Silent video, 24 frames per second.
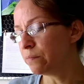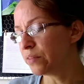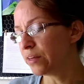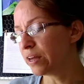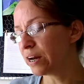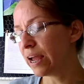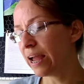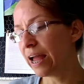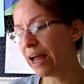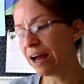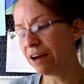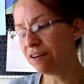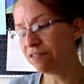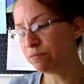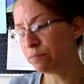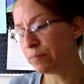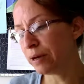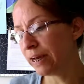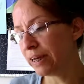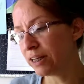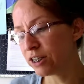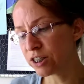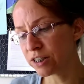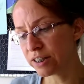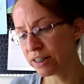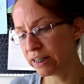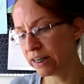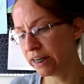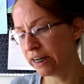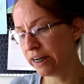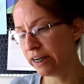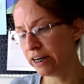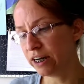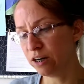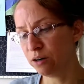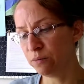Then I have pages in
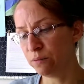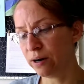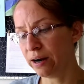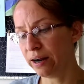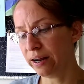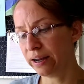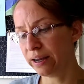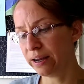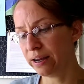here where I